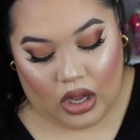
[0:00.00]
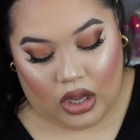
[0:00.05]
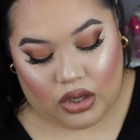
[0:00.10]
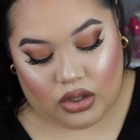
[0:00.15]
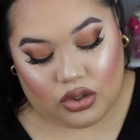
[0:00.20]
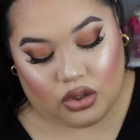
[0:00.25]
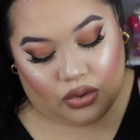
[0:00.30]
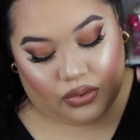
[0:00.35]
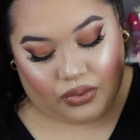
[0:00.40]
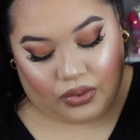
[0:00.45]

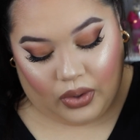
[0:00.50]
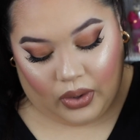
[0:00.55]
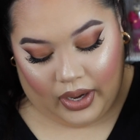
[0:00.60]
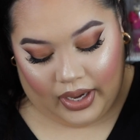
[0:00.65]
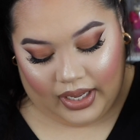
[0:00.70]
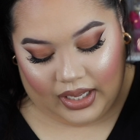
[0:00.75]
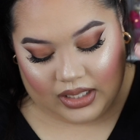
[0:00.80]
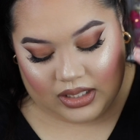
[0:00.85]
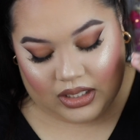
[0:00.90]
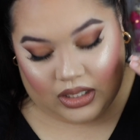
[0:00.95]
So for, I
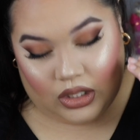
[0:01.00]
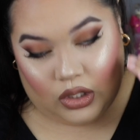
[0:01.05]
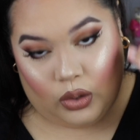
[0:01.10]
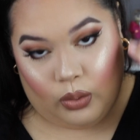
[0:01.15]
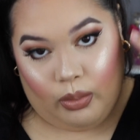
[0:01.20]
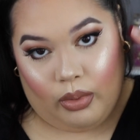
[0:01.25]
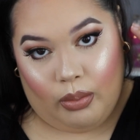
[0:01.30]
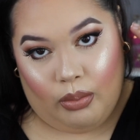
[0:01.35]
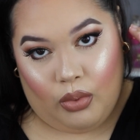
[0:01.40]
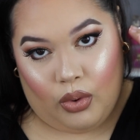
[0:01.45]
guess, a little
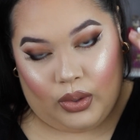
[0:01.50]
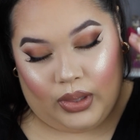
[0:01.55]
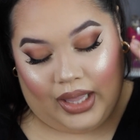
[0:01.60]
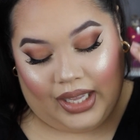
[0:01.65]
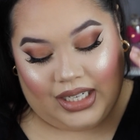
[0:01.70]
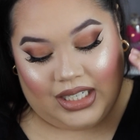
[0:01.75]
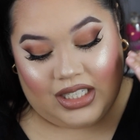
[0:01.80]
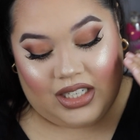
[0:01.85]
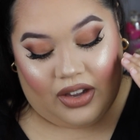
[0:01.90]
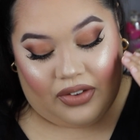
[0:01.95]
bit more
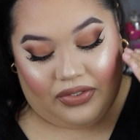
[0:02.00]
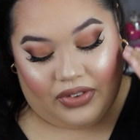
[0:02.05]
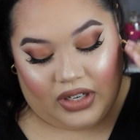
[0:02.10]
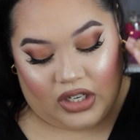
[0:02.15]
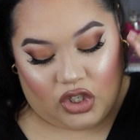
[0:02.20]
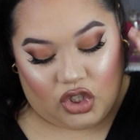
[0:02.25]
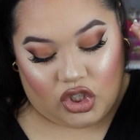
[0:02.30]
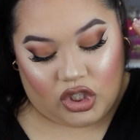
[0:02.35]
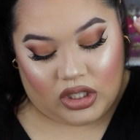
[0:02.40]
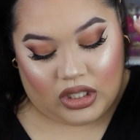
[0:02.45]
like
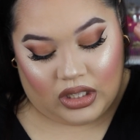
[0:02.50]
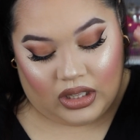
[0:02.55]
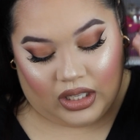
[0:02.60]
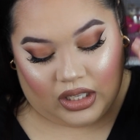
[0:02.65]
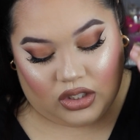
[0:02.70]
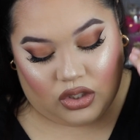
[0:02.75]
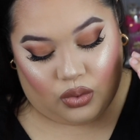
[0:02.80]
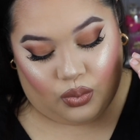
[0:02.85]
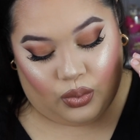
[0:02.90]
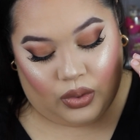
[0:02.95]
definition and
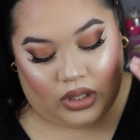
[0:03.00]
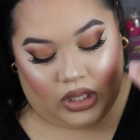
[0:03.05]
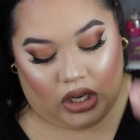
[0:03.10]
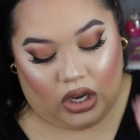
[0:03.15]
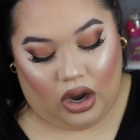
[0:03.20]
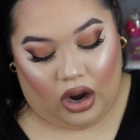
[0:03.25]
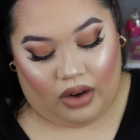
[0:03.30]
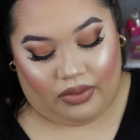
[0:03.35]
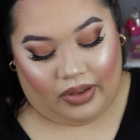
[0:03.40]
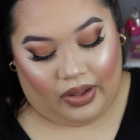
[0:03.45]
like to really
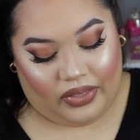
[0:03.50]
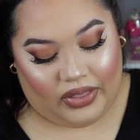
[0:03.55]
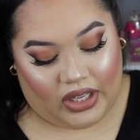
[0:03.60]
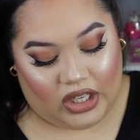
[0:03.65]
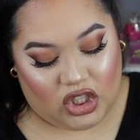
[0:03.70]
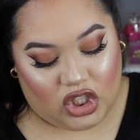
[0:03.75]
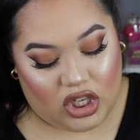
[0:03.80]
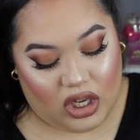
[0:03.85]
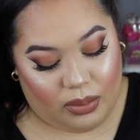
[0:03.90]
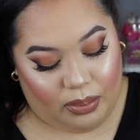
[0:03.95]
carve out
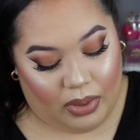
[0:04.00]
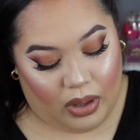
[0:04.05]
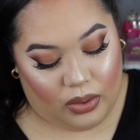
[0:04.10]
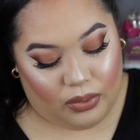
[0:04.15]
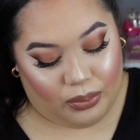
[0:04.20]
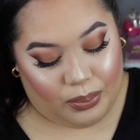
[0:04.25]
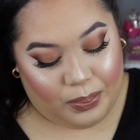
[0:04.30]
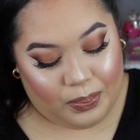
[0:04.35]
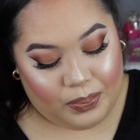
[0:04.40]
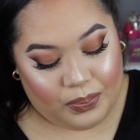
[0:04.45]
that
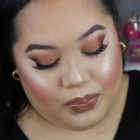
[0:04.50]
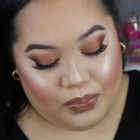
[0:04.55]
cheekbone.